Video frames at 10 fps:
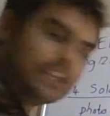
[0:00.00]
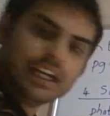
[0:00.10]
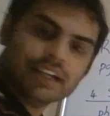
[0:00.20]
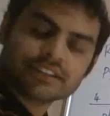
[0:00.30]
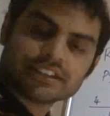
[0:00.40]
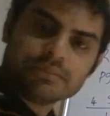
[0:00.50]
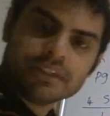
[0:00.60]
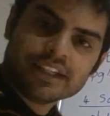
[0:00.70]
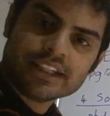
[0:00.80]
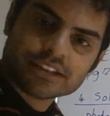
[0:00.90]
And
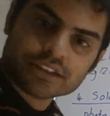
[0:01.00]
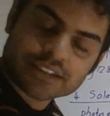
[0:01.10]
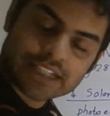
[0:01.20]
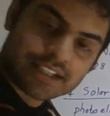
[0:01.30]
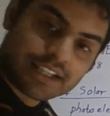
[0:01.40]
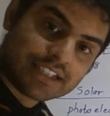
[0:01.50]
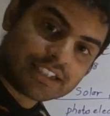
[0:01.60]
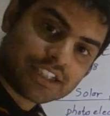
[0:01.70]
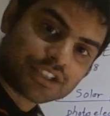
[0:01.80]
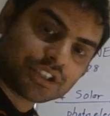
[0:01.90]
similarly to
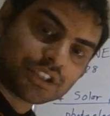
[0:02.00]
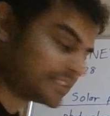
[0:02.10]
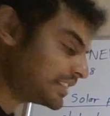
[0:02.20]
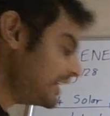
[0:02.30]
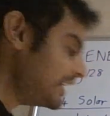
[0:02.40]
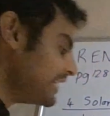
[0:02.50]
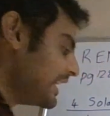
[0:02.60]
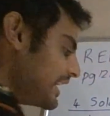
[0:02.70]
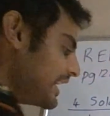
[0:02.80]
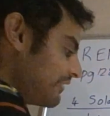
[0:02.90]
satellite dishes,
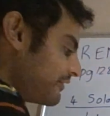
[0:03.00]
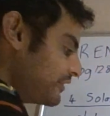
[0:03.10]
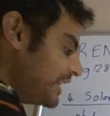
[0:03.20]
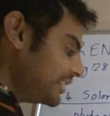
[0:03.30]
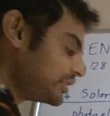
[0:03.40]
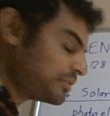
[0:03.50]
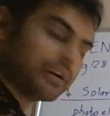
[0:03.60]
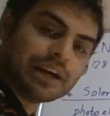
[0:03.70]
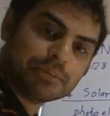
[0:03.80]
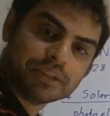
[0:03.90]
they have arranged
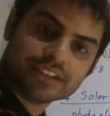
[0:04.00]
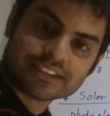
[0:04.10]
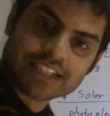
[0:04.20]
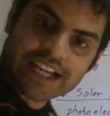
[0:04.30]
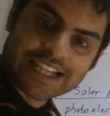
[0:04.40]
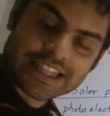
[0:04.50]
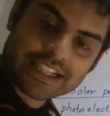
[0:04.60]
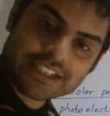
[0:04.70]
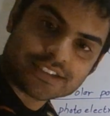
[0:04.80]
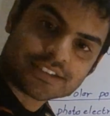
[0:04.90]
parabolas like
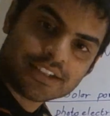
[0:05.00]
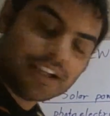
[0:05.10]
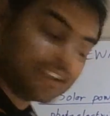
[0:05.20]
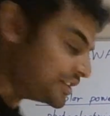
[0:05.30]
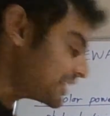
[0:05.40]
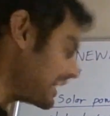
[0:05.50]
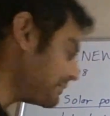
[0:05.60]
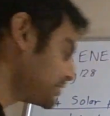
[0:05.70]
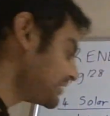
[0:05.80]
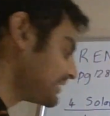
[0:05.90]
this to
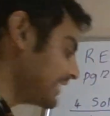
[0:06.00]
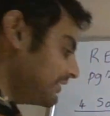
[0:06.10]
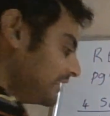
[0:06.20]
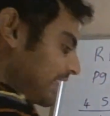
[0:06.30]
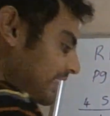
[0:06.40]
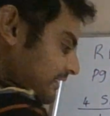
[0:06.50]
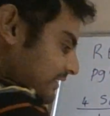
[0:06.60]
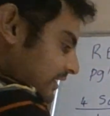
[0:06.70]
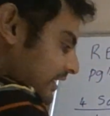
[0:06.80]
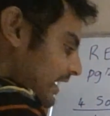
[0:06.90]
capture
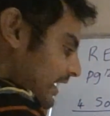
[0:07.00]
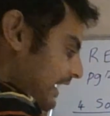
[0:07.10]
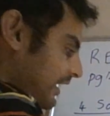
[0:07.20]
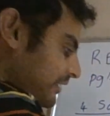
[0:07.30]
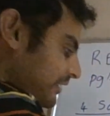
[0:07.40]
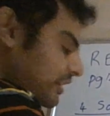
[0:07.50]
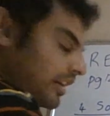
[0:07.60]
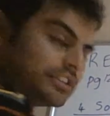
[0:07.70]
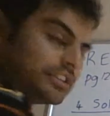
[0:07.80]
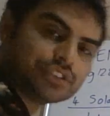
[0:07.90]
sunlight. and it
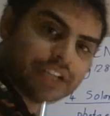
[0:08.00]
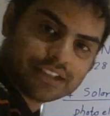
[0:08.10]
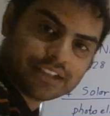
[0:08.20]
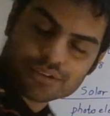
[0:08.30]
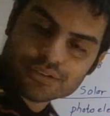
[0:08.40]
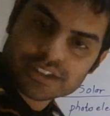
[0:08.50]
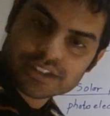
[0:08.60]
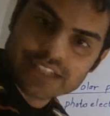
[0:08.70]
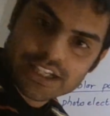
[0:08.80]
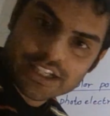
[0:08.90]
concentrates all the
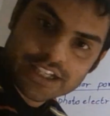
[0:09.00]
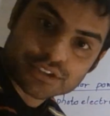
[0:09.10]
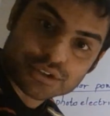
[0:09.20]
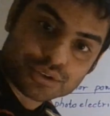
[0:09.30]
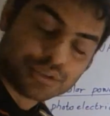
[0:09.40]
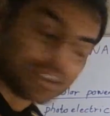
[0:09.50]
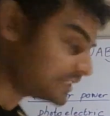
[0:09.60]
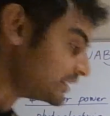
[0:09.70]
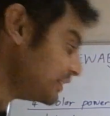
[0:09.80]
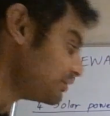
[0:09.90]
sunlight to a
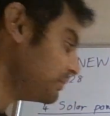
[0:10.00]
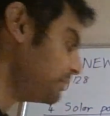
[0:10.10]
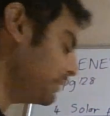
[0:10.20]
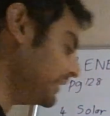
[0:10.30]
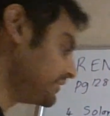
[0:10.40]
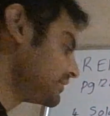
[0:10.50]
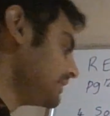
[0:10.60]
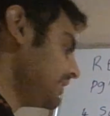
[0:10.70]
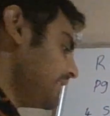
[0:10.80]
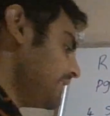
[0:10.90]
central point.
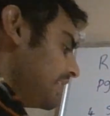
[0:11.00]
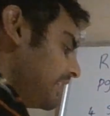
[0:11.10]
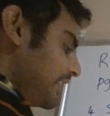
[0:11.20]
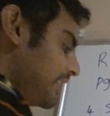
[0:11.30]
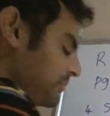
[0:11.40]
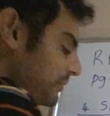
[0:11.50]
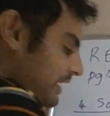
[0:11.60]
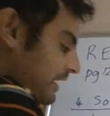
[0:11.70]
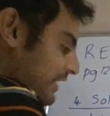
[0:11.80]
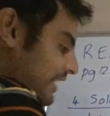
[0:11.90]

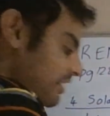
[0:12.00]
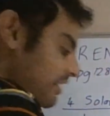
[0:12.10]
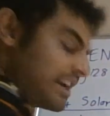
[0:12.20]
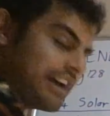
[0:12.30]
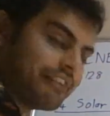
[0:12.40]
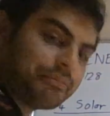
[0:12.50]
If they don't have